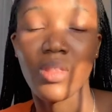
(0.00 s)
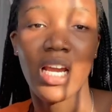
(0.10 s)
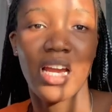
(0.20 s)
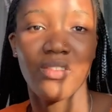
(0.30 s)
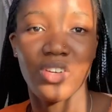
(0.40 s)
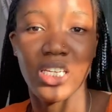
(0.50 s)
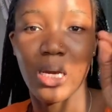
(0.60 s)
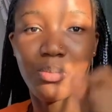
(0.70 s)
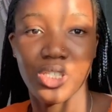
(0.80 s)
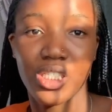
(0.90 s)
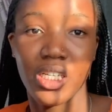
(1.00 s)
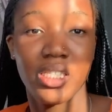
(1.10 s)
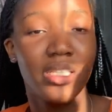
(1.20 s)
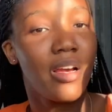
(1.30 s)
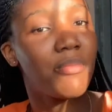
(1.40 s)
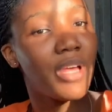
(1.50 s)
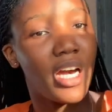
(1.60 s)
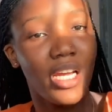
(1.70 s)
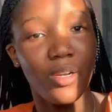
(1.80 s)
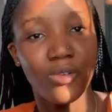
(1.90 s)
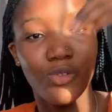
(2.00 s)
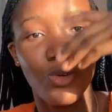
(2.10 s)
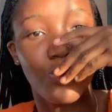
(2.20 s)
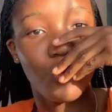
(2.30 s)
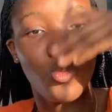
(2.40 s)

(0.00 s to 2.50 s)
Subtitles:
I really appreciate and I love you all.